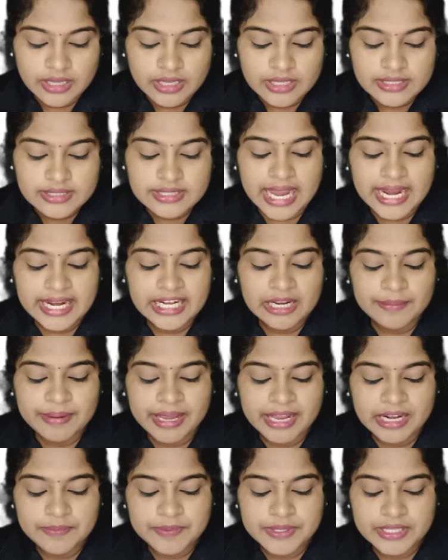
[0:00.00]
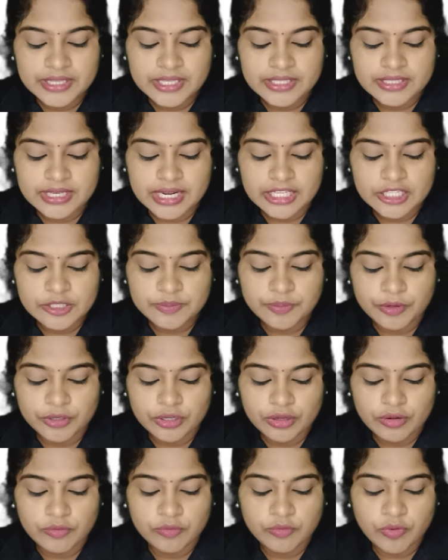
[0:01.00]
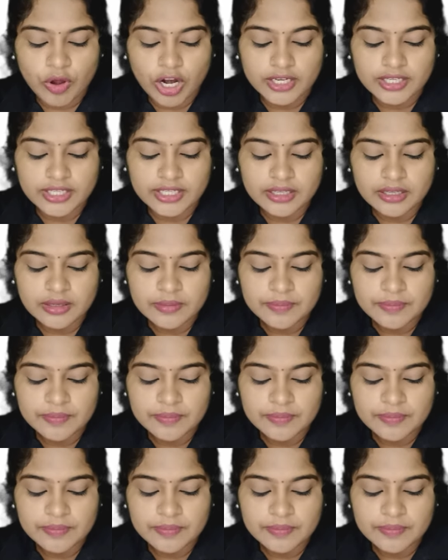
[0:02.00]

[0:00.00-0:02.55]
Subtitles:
Xylem helps in the transport of water